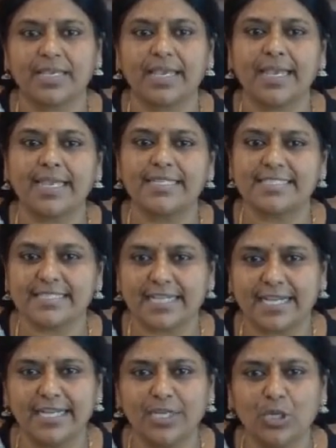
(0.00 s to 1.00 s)
A
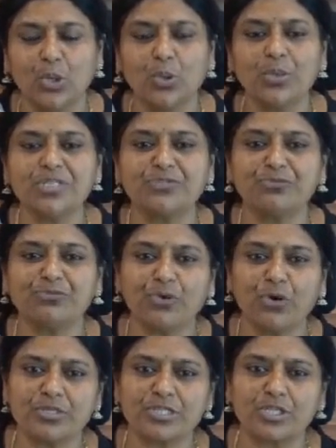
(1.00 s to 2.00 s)
child who is
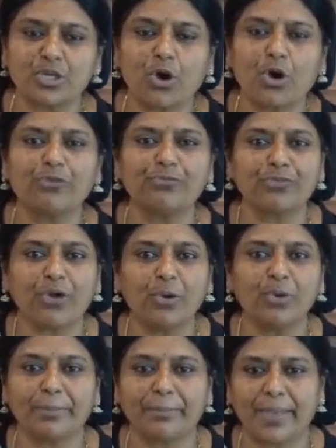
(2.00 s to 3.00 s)
forced or
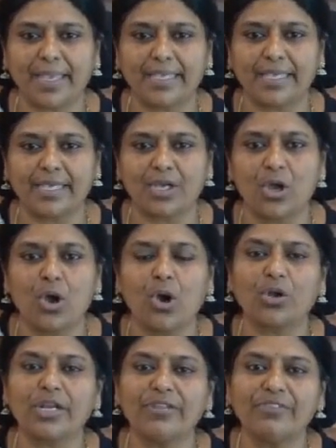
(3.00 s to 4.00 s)
found begging
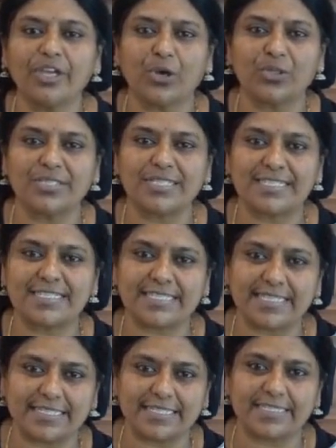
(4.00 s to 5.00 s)
or living on the
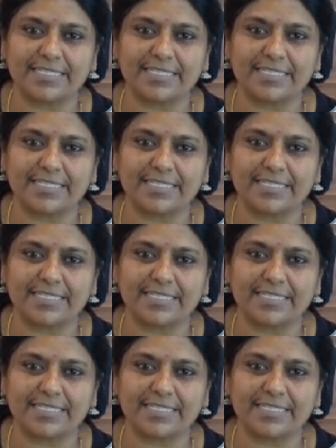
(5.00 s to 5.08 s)
street.